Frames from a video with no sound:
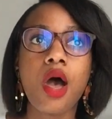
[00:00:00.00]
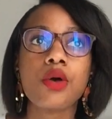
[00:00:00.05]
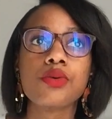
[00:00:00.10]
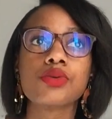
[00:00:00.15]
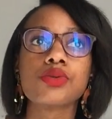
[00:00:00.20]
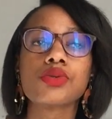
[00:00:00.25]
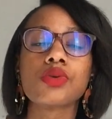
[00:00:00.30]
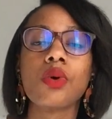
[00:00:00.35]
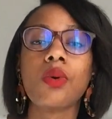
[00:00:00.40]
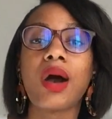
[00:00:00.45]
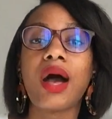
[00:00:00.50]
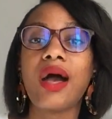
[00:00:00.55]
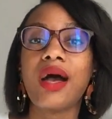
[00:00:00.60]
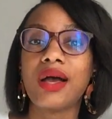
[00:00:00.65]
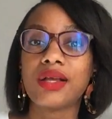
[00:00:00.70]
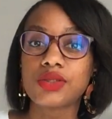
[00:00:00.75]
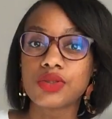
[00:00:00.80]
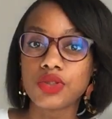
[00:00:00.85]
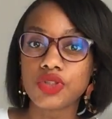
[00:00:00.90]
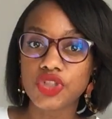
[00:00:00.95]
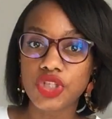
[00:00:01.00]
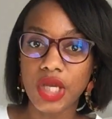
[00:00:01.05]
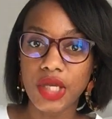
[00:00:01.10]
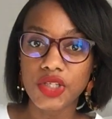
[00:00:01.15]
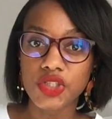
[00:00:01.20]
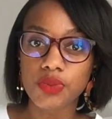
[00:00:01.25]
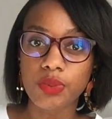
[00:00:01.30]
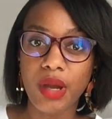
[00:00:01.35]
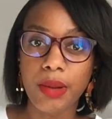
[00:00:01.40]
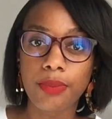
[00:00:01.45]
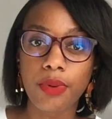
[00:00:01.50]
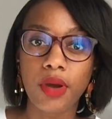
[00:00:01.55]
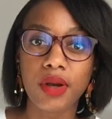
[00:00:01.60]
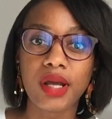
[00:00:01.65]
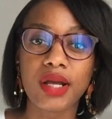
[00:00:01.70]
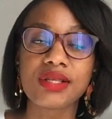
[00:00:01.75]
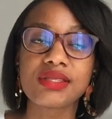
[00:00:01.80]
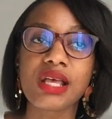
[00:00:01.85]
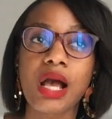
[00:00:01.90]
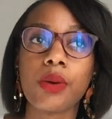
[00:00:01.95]
So I had to change my
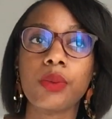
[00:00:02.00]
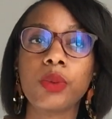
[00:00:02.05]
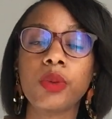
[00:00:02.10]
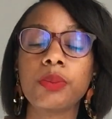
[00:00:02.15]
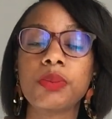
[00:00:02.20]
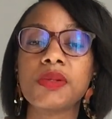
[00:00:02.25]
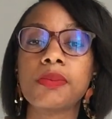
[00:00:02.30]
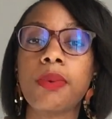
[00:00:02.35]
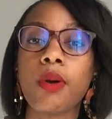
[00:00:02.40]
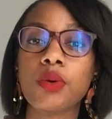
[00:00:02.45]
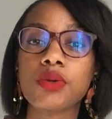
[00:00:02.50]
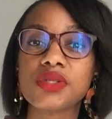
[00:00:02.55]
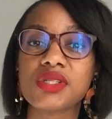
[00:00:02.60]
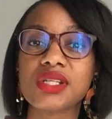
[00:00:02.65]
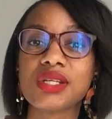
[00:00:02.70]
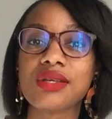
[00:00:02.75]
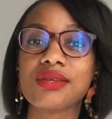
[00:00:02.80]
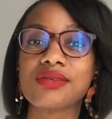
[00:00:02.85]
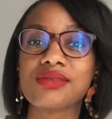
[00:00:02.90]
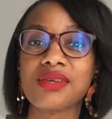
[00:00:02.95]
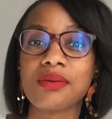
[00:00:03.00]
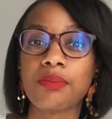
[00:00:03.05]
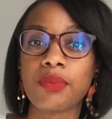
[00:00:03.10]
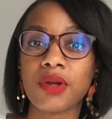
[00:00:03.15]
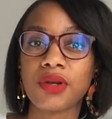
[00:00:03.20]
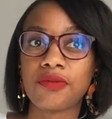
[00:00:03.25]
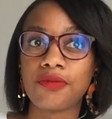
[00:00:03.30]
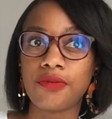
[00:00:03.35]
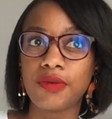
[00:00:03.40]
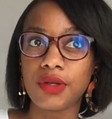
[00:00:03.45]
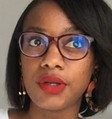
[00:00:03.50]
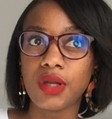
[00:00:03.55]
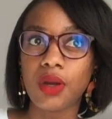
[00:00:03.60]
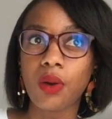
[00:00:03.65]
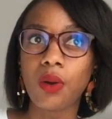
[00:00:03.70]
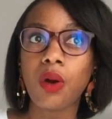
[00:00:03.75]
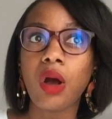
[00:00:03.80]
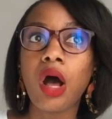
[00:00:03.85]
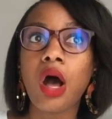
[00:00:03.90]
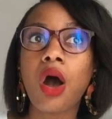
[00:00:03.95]
products. I will be posting a separate
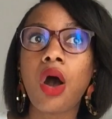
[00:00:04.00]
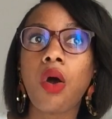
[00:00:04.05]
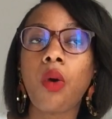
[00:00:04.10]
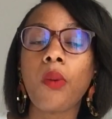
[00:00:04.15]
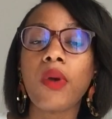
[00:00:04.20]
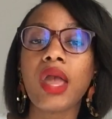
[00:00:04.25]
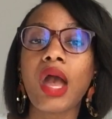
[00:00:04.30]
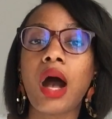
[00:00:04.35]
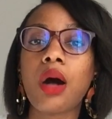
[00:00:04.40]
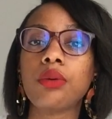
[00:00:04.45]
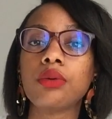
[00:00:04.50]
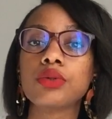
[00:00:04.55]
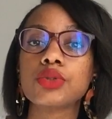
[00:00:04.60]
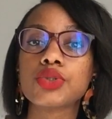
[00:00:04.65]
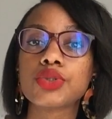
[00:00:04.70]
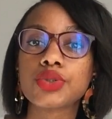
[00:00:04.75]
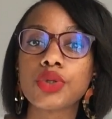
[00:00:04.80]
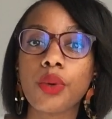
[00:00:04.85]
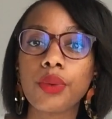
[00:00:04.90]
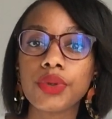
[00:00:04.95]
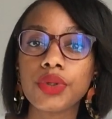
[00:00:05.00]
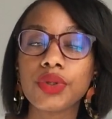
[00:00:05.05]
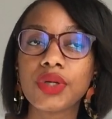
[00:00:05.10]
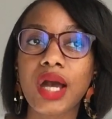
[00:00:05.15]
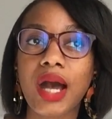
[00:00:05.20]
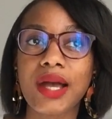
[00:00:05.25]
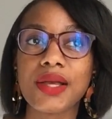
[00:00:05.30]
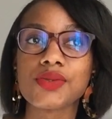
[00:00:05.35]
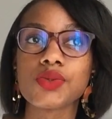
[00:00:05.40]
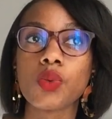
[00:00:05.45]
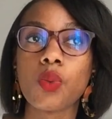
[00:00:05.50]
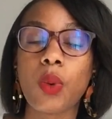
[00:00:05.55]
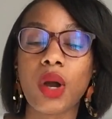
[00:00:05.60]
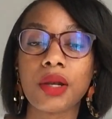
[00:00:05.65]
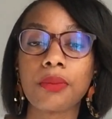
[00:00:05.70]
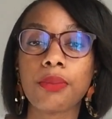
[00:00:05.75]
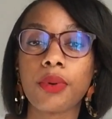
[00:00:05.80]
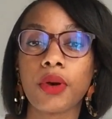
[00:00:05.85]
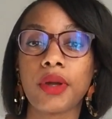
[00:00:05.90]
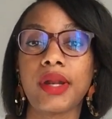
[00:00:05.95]
video where I will show you guys
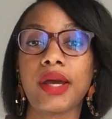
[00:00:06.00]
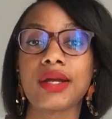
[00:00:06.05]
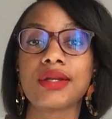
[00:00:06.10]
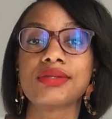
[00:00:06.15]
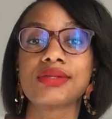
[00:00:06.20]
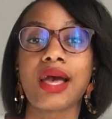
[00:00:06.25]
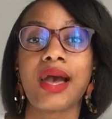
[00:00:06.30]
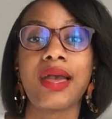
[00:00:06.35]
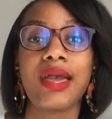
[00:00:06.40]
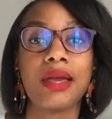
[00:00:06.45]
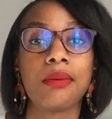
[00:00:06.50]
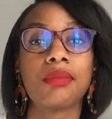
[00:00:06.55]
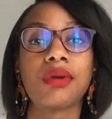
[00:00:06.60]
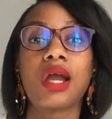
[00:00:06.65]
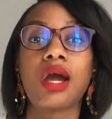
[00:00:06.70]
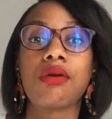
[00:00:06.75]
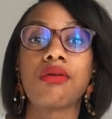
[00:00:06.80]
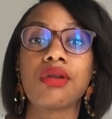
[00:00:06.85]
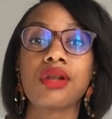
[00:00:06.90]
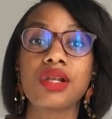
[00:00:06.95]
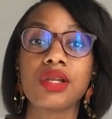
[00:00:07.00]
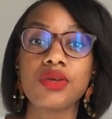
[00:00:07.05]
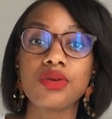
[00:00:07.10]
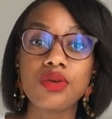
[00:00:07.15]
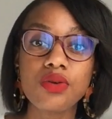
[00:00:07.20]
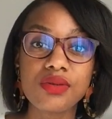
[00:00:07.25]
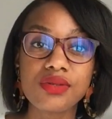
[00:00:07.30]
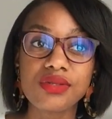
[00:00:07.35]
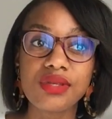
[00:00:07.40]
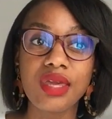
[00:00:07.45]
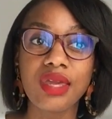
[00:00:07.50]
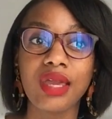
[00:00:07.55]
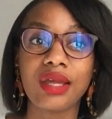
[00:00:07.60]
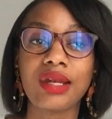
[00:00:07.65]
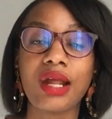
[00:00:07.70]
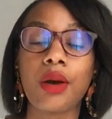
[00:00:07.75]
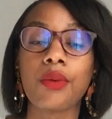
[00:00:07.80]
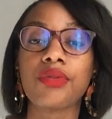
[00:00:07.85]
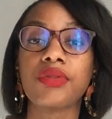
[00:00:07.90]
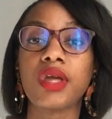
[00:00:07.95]
what products I am currently using
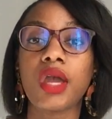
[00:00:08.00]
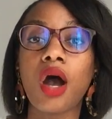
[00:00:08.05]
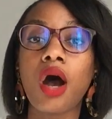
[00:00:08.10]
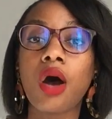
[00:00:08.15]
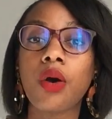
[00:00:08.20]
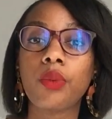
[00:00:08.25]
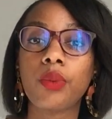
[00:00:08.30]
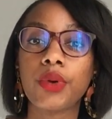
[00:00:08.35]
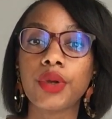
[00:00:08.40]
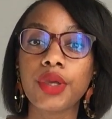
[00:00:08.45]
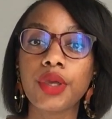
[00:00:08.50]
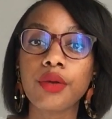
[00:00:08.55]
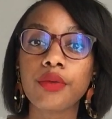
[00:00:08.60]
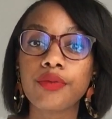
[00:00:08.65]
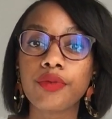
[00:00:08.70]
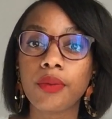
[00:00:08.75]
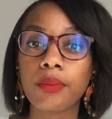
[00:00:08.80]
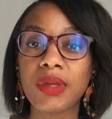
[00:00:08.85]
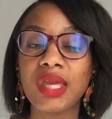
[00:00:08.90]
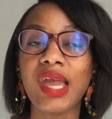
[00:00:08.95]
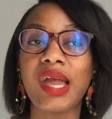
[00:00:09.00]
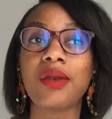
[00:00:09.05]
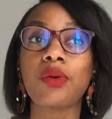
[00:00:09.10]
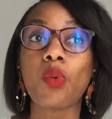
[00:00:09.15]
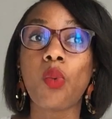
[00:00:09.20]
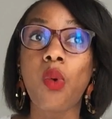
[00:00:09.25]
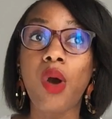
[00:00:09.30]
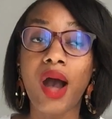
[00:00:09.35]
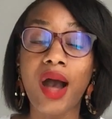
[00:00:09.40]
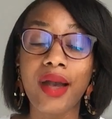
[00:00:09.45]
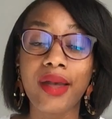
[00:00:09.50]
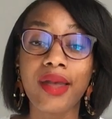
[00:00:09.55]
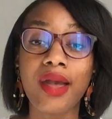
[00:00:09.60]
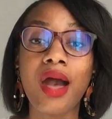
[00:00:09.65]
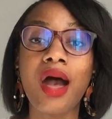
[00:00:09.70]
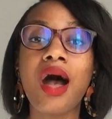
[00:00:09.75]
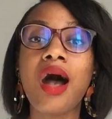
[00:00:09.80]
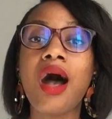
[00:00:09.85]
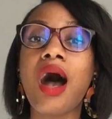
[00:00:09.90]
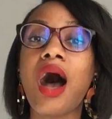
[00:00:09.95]
and how they are working for me and why
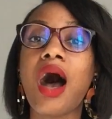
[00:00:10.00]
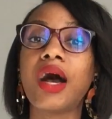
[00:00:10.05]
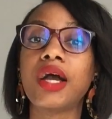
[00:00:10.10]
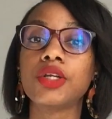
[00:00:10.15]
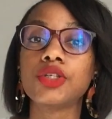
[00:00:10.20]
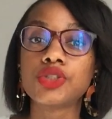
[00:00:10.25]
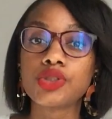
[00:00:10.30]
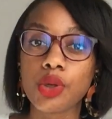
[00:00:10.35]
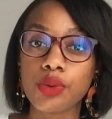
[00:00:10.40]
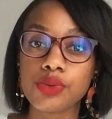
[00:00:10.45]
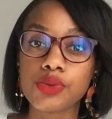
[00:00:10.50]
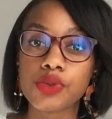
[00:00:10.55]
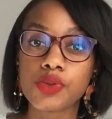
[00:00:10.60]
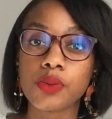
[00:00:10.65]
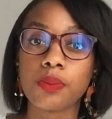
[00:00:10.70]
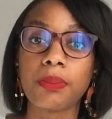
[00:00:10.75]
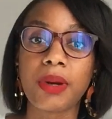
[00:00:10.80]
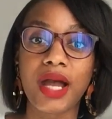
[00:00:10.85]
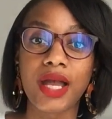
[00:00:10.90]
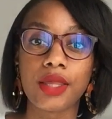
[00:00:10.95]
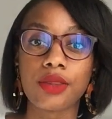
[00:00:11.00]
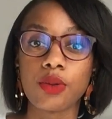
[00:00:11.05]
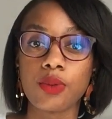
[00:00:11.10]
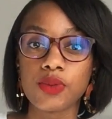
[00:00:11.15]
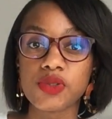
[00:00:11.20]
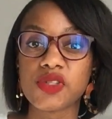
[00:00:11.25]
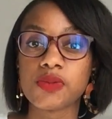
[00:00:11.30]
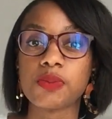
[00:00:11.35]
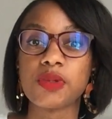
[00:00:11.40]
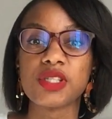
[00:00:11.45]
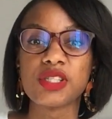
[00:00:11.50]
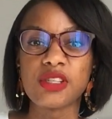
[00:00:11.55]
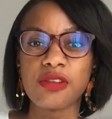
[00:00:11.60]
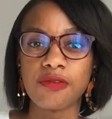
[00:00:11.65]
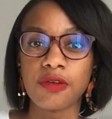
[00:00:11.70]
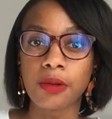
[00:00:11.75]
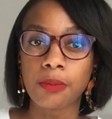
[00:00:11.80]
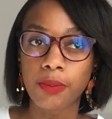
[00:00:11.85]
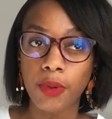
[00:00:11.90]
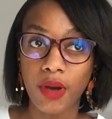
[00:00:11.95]
I chose to buy those
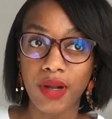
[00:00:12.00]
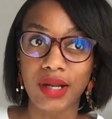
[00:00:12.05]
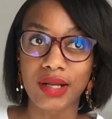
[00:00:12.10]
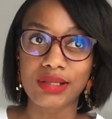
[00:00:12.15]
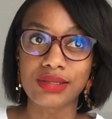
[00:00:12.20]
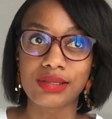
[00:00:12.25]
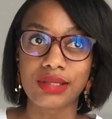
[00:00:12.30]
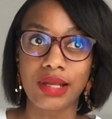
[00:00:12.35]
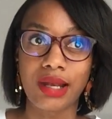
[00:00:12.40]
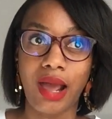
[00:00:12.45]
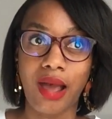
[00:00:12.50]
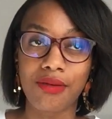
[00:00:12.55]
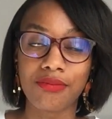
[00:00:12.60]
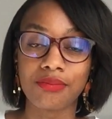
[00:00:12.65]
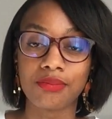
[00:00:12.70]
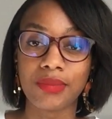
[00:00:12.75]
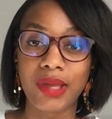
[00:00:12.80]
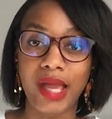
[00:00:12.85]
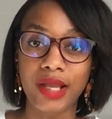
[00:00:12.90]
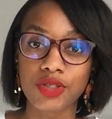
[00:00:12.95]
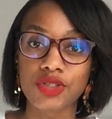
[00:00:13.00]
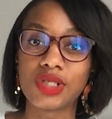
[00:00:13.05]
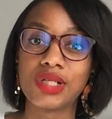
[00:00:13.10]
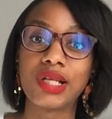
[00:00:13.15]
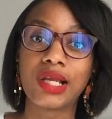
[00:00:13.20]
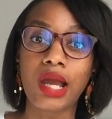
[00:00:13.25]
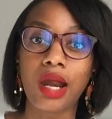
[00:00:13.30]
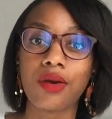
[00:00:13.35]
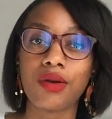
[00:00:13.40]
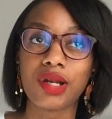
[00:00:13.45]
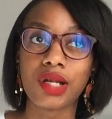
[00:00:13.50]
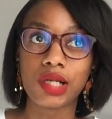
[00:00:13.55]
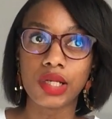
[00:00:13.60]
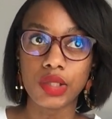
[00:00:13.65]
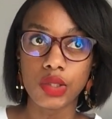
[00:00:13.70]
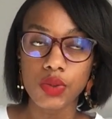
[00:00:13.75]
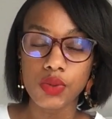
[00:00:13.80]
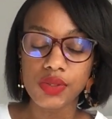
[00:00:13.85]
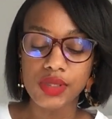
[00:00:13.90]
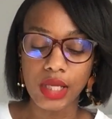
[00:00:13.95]
specific products that I'm actually currently
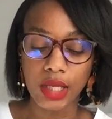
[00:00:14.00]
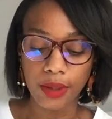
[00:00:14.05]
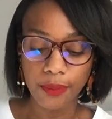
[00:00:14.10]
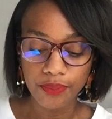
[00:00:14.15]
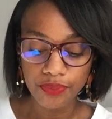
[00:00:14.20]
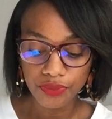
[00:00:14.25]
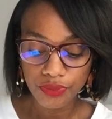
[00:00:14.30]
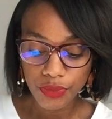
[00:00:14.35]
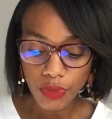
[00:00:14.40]
using.